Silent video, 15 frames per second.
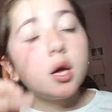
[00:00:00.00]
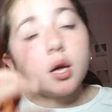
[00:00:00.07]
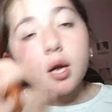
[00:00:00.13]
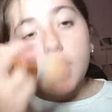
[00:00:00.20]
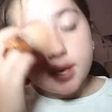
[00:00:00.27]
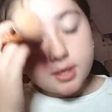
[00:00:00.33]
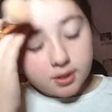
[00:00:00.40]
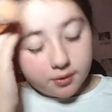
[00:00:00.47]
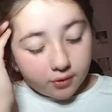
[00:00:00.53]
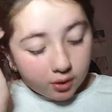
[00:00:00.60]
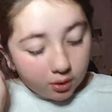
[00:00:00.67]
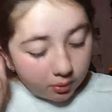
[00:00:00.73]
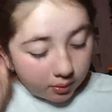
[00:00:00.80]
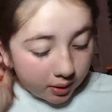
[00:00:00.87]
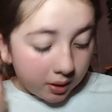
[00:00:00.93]
Guys, if you
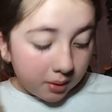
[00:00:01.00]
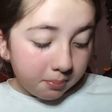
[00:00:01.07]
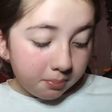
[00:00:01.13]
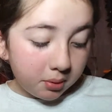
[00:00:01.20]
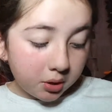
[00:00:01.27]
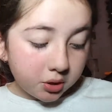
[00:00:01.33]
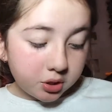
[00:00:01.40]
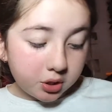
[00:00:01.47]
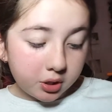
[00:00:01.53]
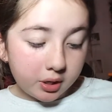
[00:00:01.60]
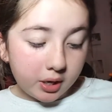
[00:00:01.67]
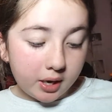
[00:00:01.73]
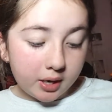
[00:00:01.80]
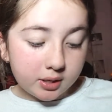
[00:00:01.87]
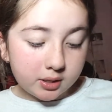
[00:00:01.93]
know any blusher
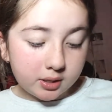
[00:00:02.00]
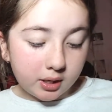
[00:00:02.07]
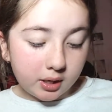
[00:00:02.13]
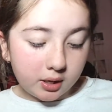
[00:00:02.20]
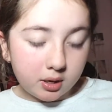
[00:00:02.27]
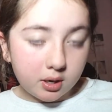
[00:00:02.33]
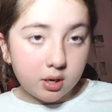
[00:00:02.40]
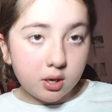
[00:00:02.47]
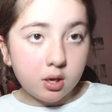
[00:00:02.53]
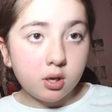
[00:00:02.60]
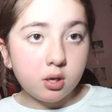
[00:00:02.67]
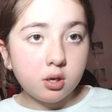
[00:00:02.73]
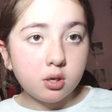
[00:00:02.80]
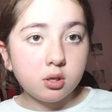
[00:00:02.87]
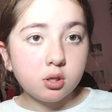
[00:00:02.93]
that's like
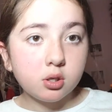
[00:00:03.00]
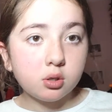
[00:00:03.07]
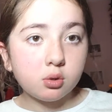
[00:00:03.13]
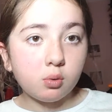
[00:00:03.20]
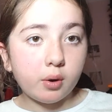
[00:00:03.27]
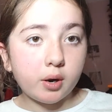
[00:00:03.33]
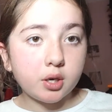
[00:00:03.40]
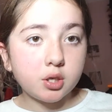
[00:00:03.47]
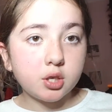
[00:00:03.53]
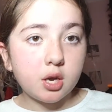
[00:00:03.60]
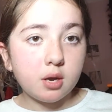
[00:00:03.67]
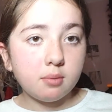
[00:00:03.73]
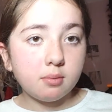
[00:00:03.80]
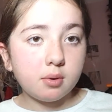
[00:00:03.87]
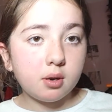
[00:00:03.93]
square shaped,